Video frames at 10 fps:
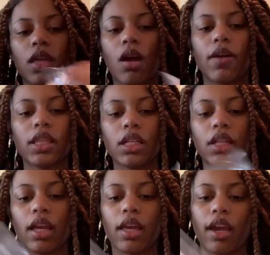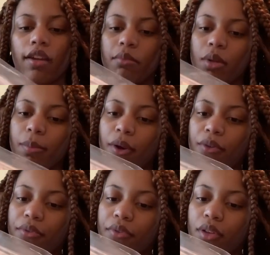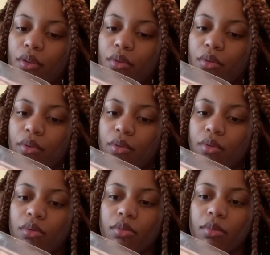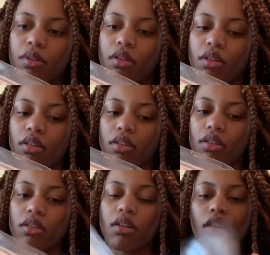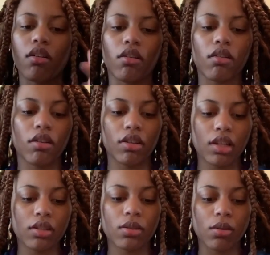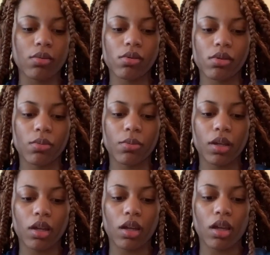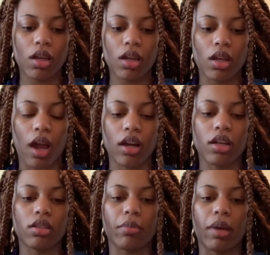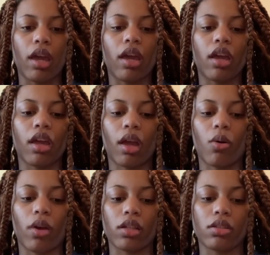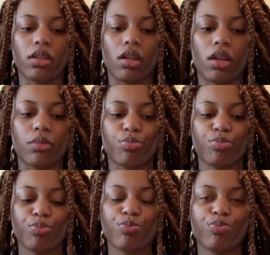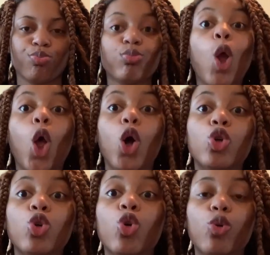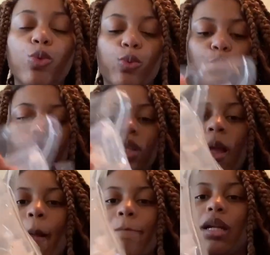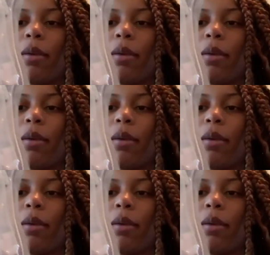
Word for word: Y'all, I think they gave me perfume. Oh, that is so sweet. I cut the bag on accident. Ooh, but I